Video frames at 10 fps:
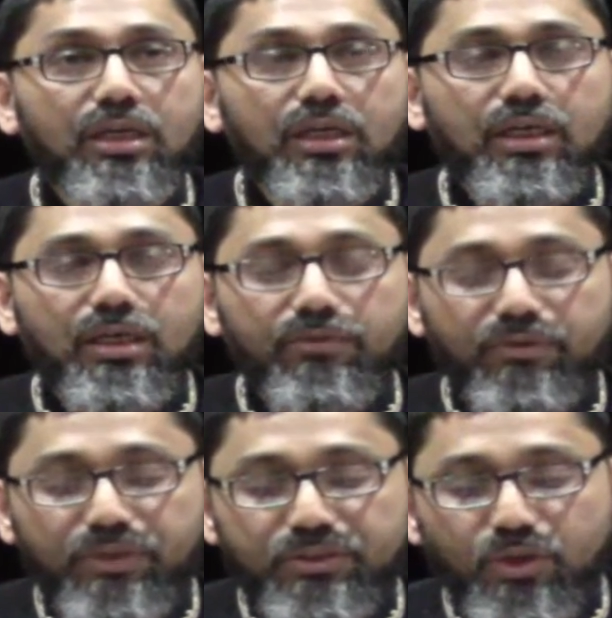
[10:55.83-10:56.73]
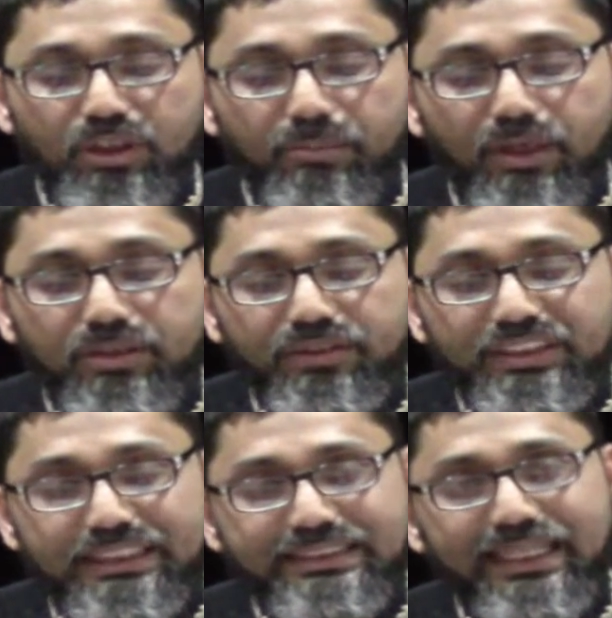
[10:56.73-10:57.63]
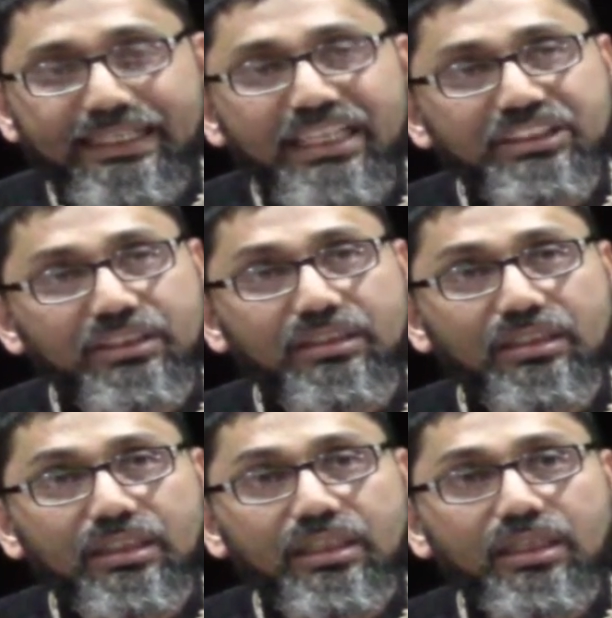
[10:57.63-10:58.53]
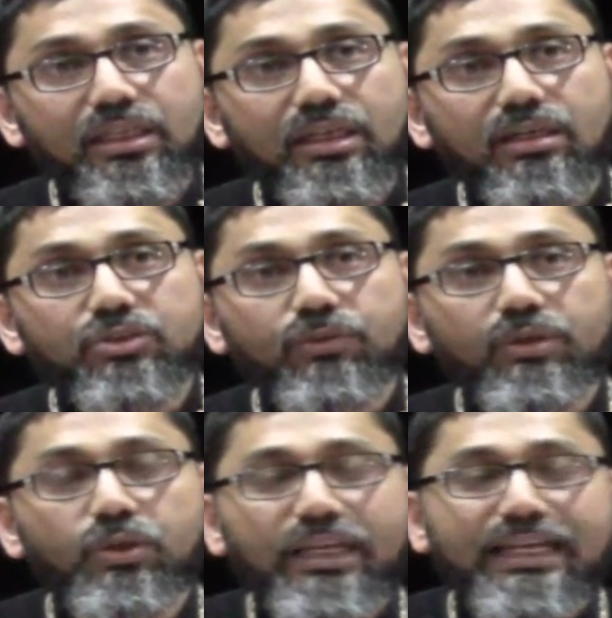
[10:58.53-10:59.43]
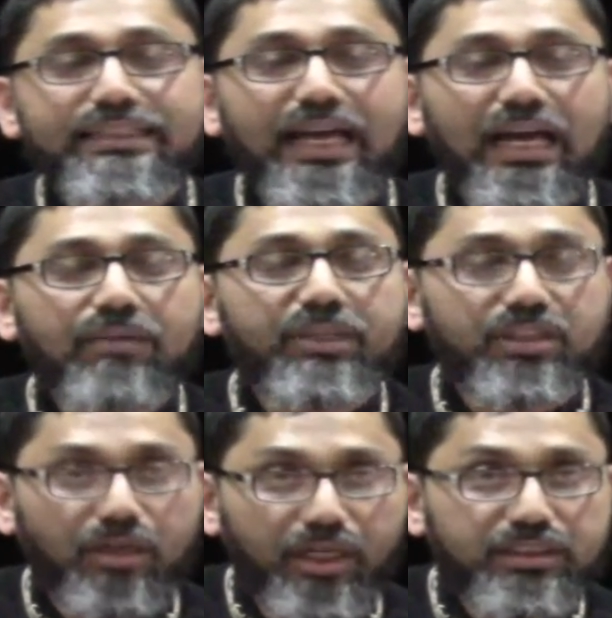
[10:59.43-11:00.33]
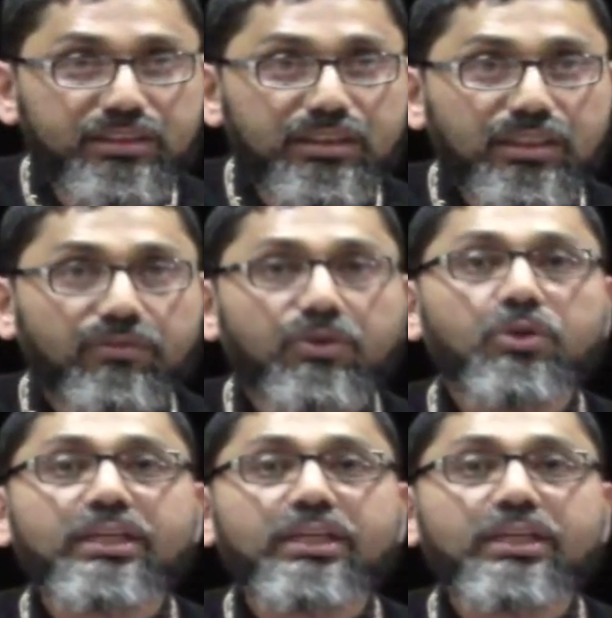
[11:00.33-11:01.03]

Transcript: uh, when we talk about the reconciliation. Uh, so we look at the am and khas we look